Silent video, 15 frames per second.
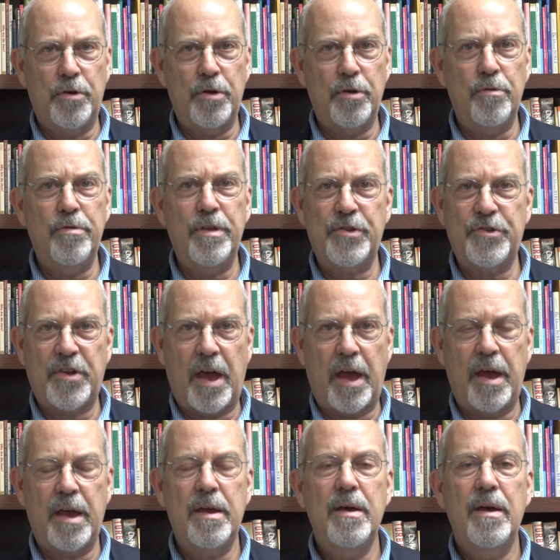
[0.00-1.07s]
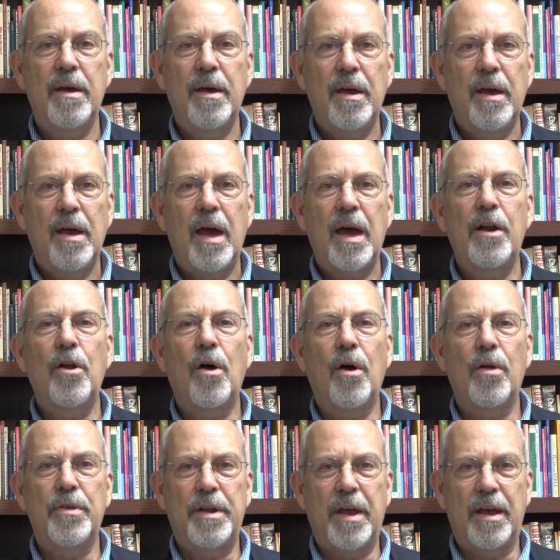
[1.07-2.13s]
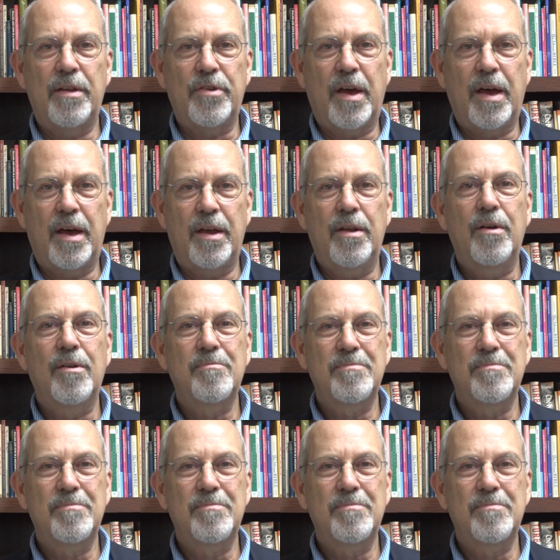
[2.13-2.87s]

do this day and in all the days ahead.